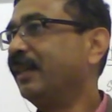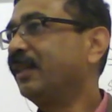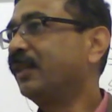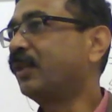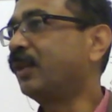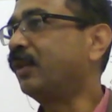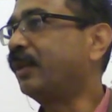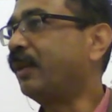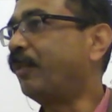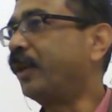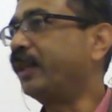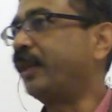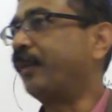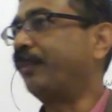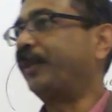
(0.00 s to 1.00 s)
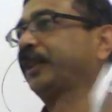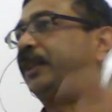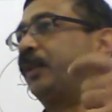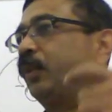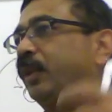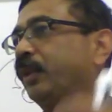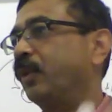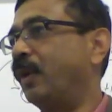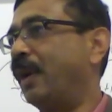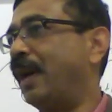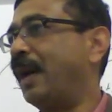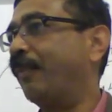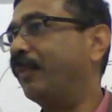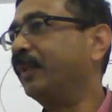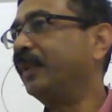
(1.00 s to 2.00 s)
So the body temperature will go
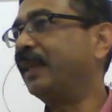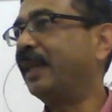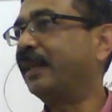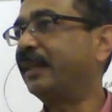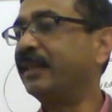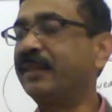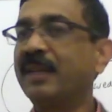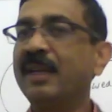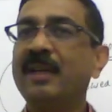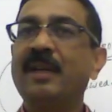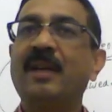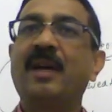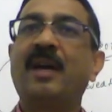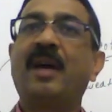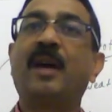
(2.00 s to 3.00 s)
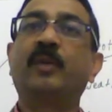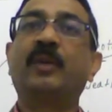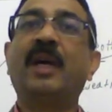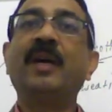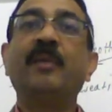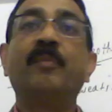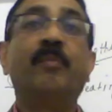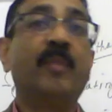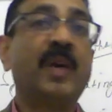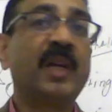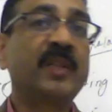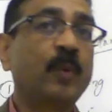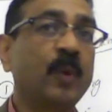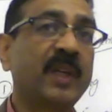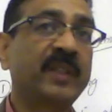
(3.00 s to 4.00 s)
up. That is how the
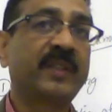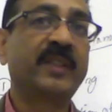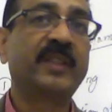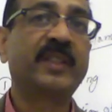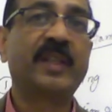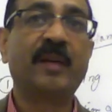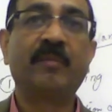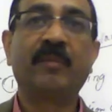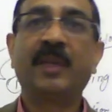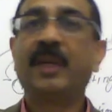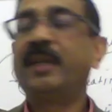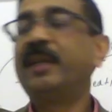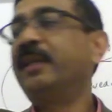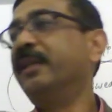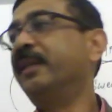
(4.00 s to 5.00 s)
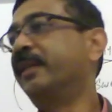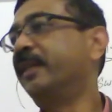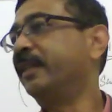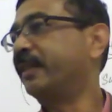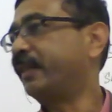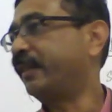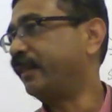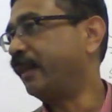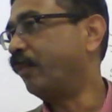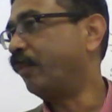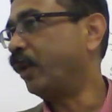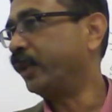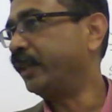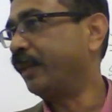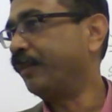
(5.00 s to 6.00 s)
muscular system increases the
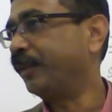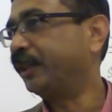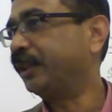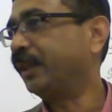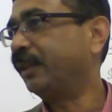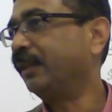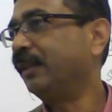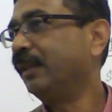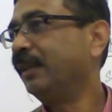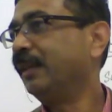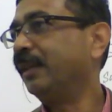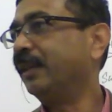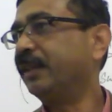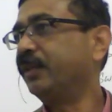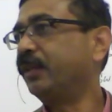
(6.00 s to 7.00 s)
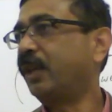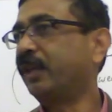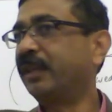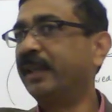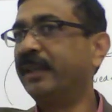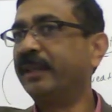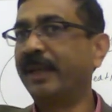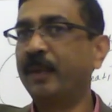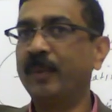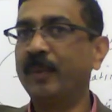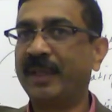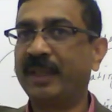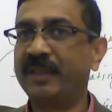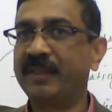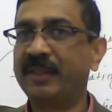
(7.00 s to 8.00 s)
body temperature. It is not the
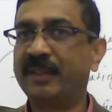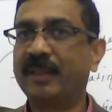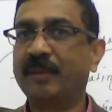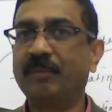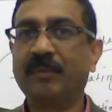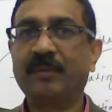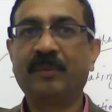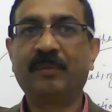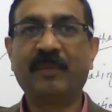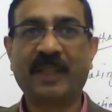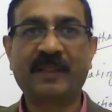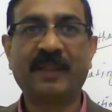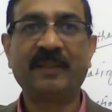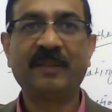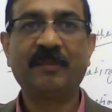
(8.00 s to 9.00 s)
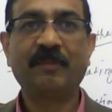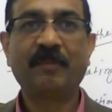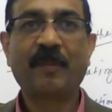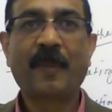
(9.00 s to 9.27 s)
integumentary system. Make sense?